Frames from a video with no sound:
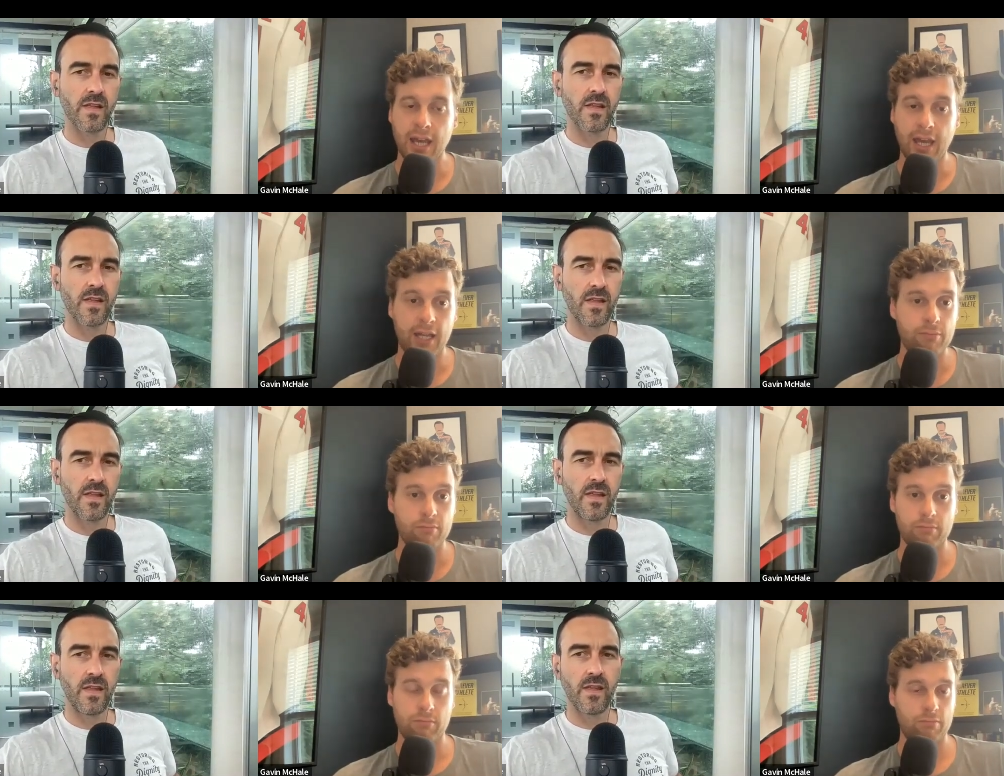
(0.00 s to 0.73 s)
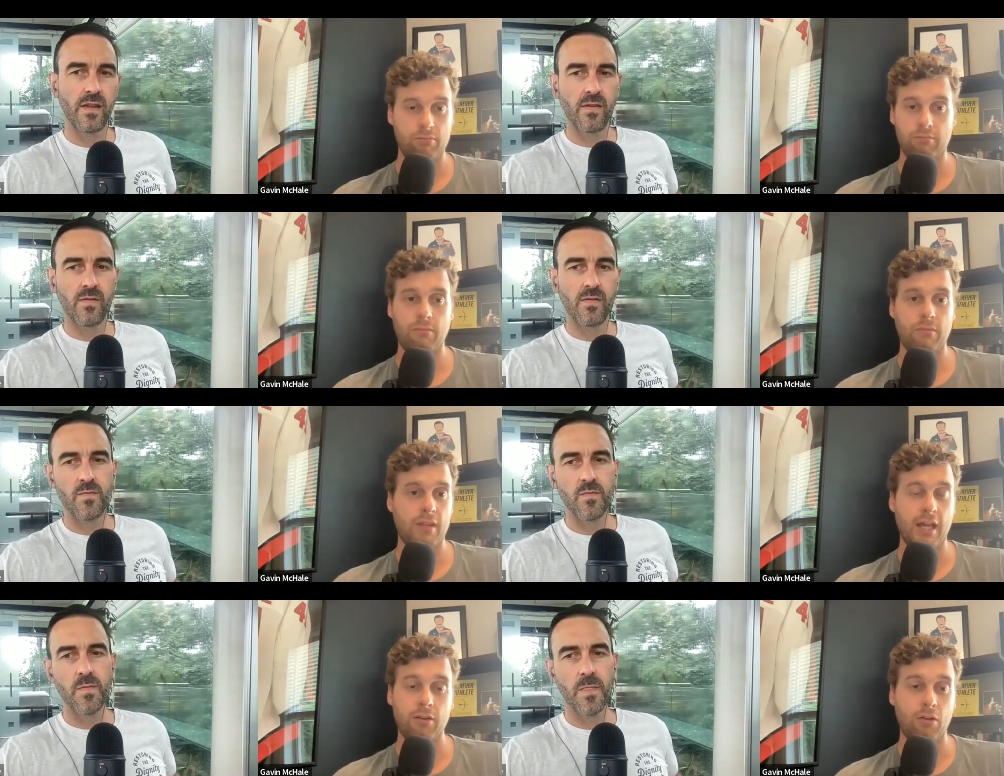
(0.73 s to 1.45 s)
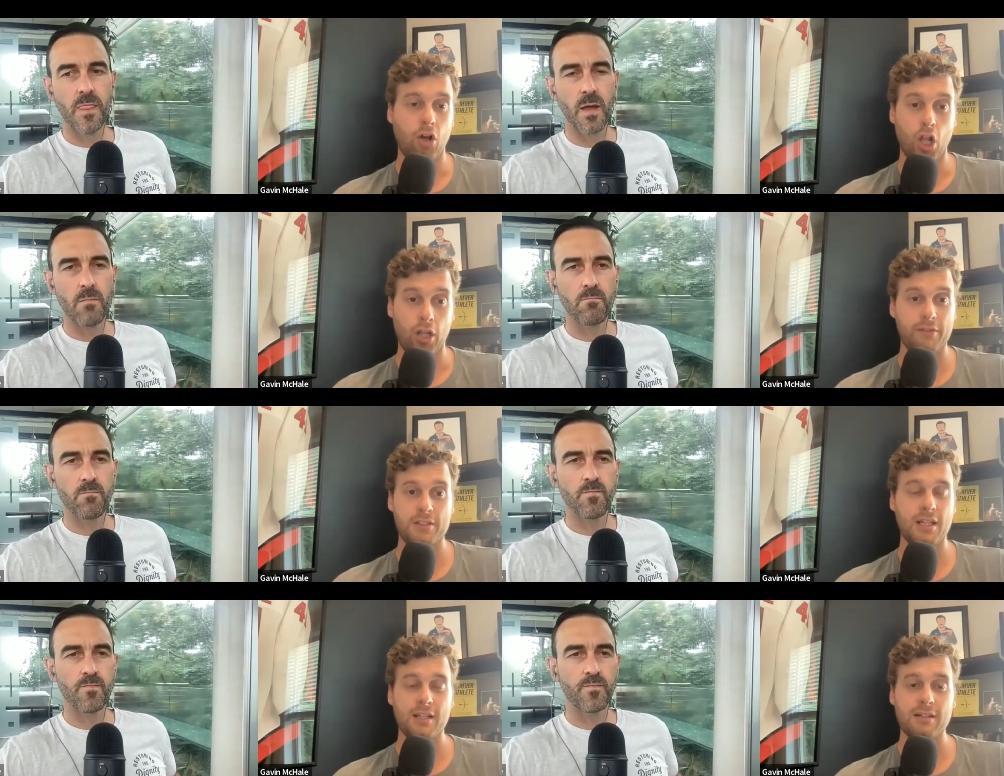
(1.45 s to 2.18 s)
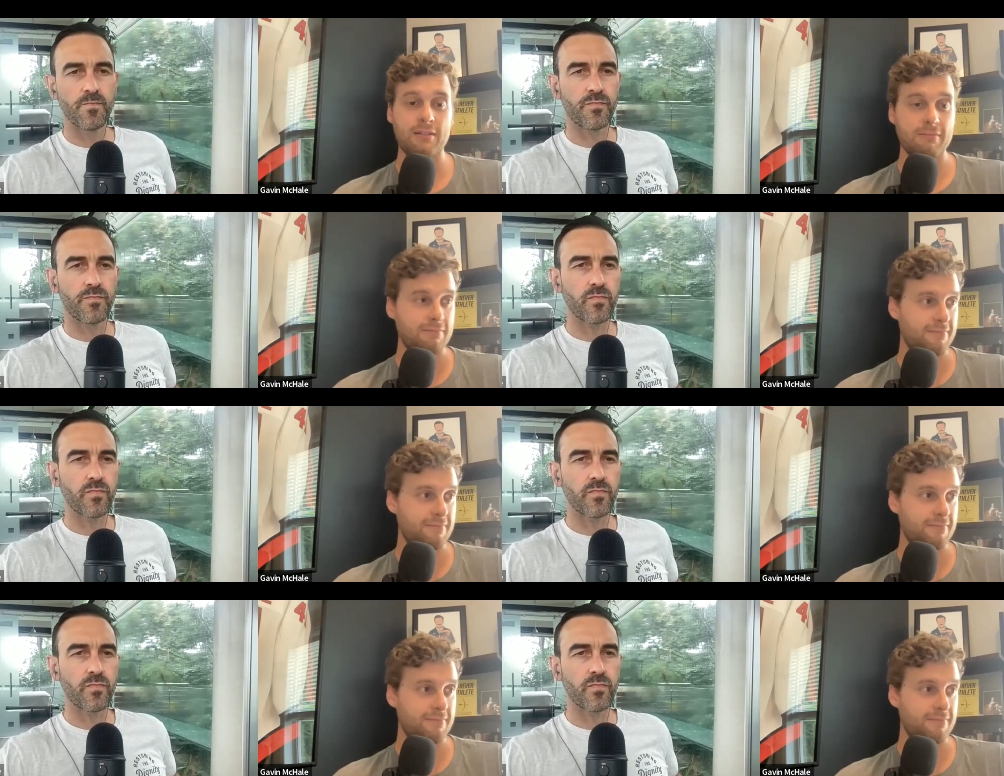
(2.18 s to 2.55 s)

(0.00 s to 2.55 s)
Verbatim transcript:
Speaker 1: And then all of a sudden,